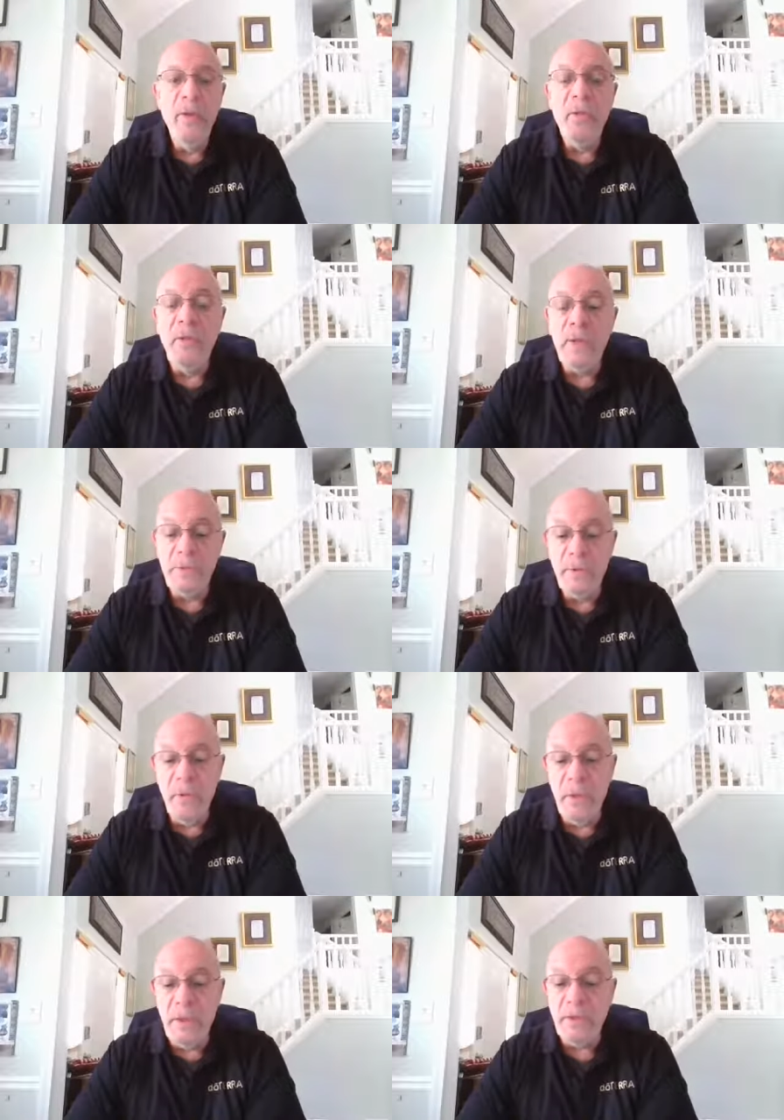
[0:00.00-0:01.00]
this
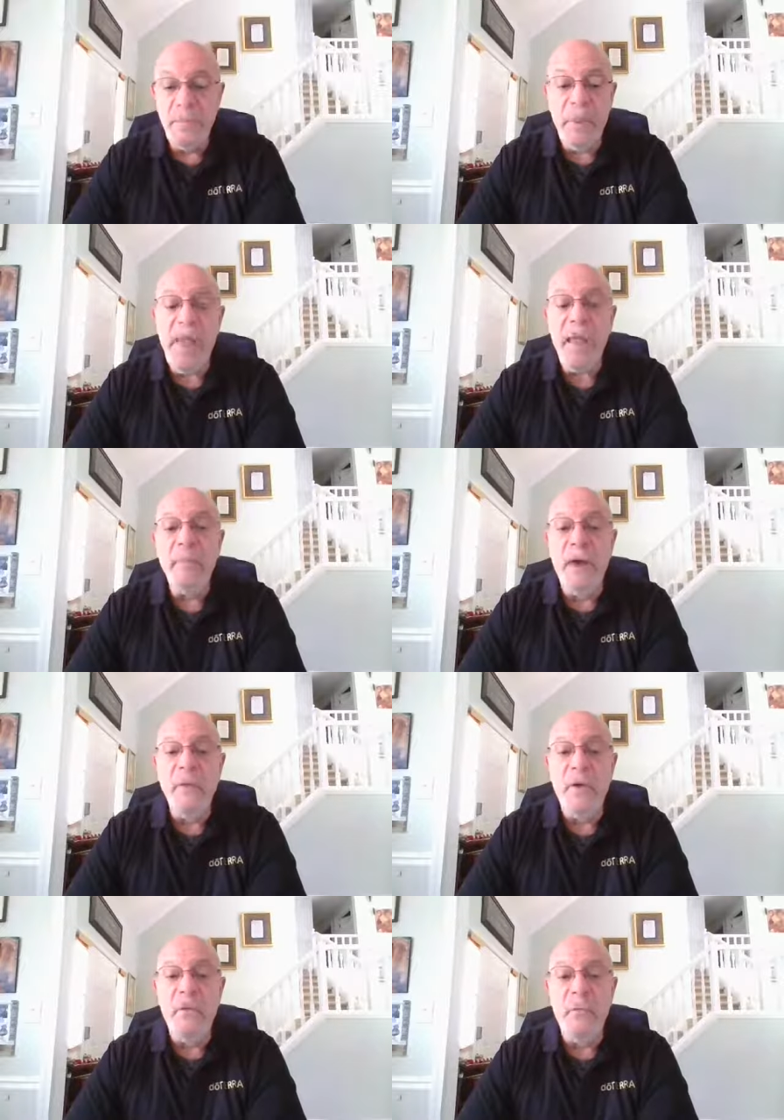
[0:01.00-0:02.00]
was became
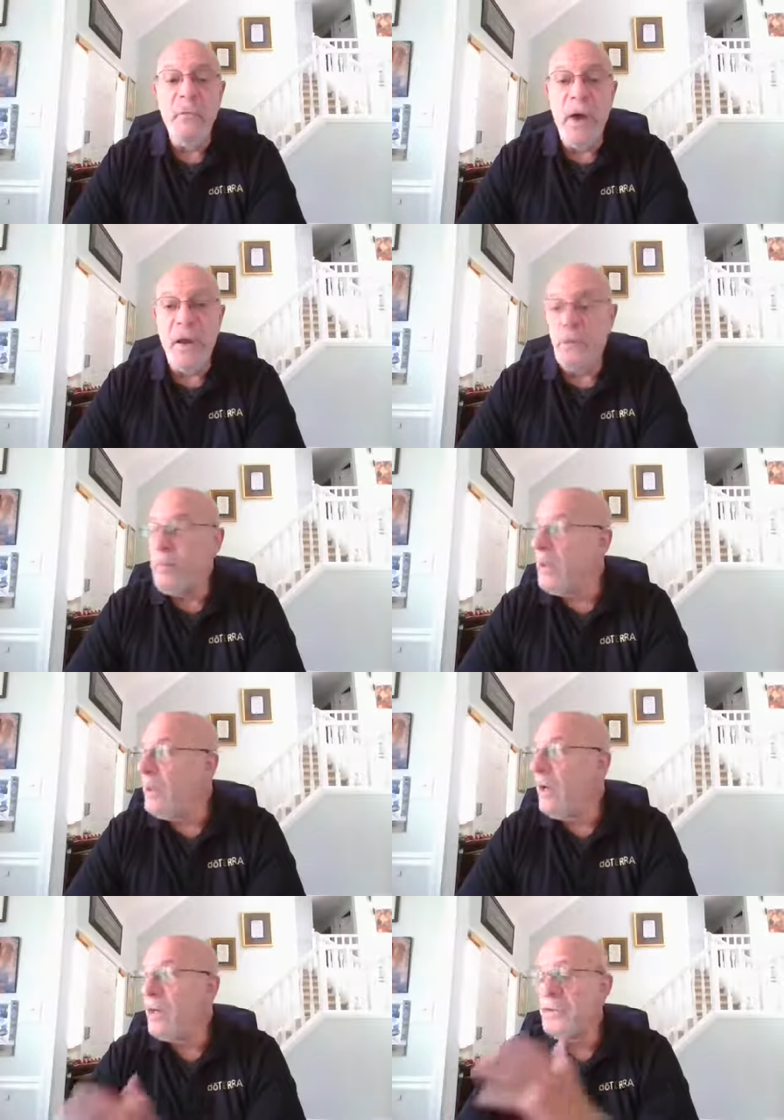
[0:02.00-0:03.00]
my favorite product
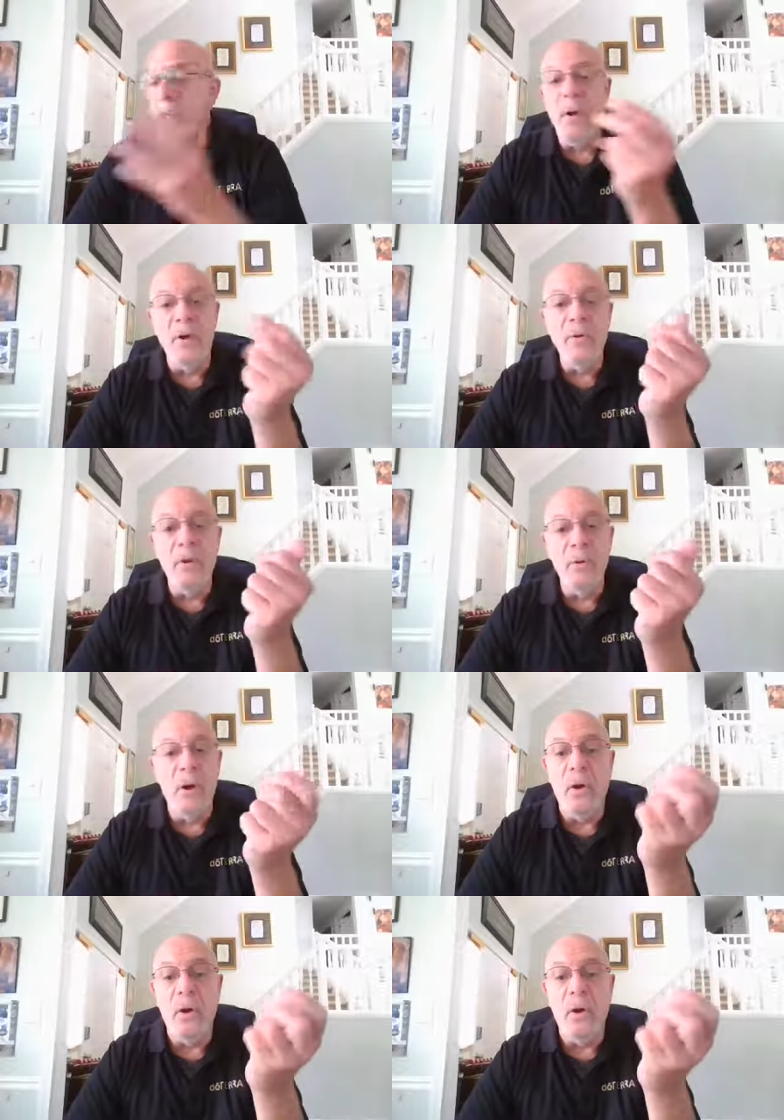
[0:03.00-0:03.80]
because I'm all known,